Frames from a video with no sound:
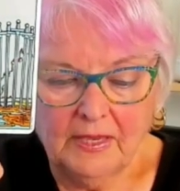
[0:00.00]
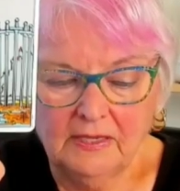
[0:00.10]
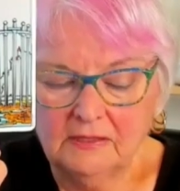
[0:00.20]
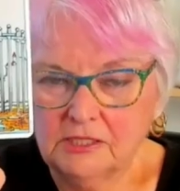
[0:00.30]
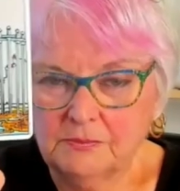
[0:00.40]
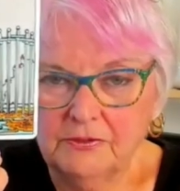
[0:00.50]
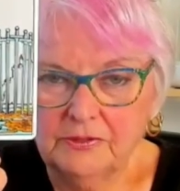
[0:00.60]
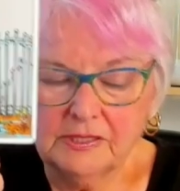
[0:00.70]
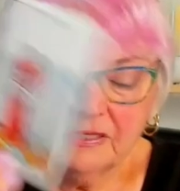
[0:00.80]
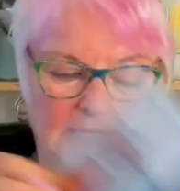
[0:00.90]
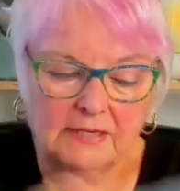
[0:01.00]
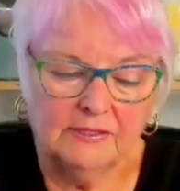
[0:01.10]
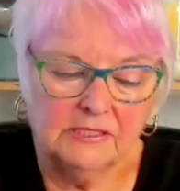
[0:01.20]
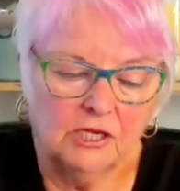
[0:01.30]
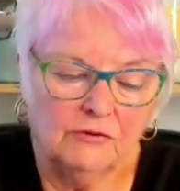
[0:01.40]
And Spirit is saying
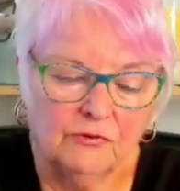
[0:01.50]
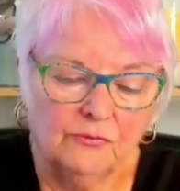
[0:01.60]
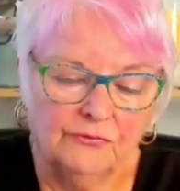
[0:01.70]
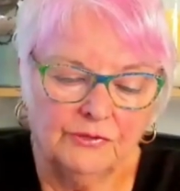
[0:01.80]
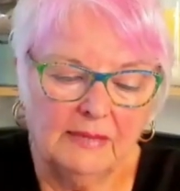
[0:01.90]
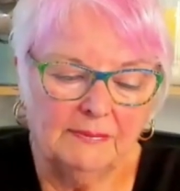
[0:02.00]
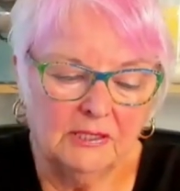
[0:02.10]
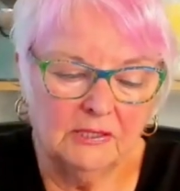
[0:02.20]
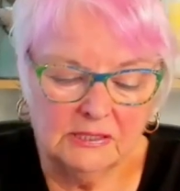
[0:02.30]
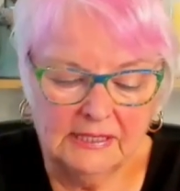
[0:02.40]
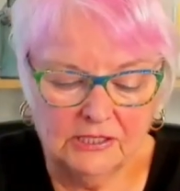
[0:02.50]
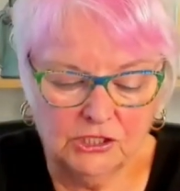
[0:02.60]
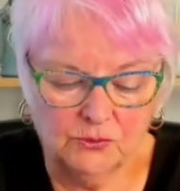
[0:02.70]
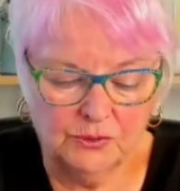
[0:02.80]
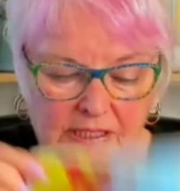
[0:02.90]
there's no room for that, because next
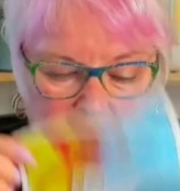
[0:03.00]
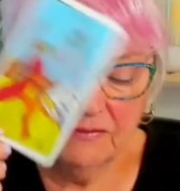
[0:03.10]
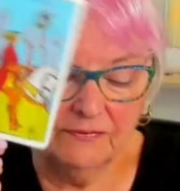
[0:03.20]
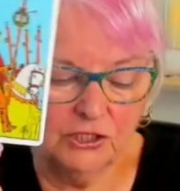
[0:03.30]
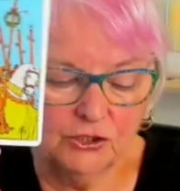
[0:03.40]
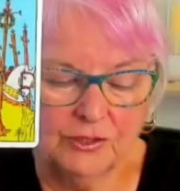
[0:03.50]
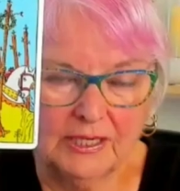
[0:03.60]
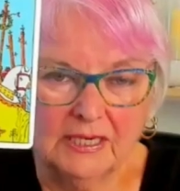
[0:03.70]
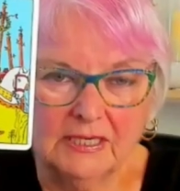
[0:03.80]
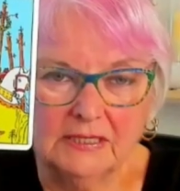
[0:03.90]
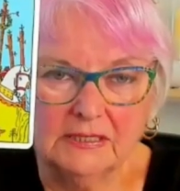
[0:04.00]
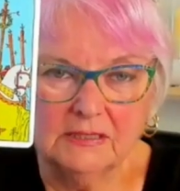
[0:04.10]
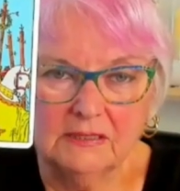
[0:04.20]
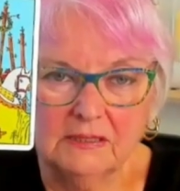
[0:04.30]
to it is the victory card.